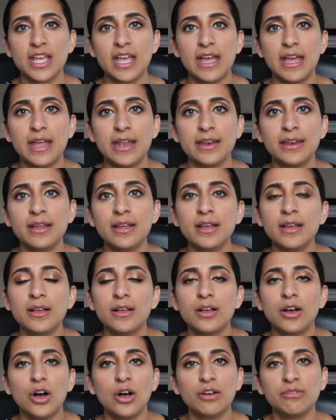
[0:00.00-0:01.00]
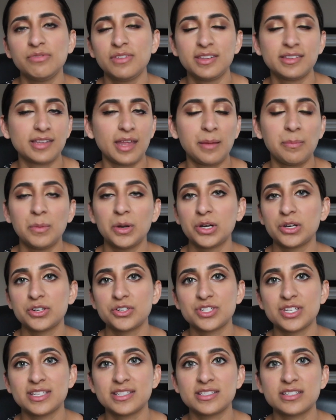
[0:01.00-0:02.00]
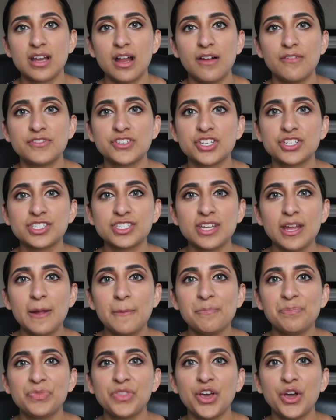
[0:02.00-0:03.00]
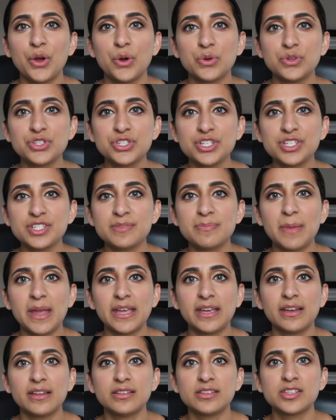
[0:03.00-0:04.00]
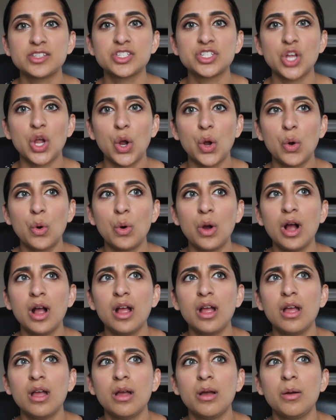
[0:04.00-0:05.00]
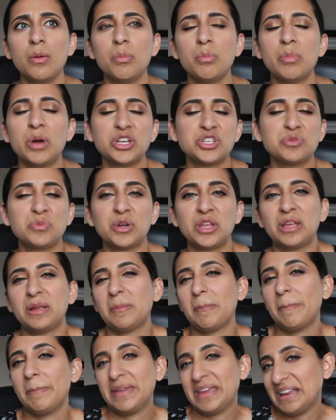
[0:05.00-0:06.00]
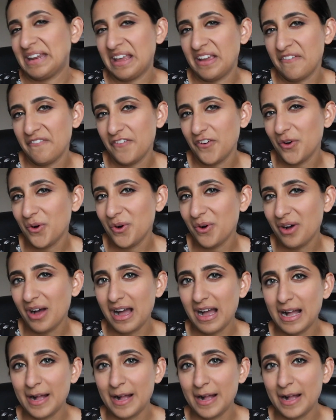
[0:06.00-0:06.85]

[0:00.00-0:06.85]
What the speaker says: and all of these like murders and stuff, just the hosts just make it so much more like meaningful,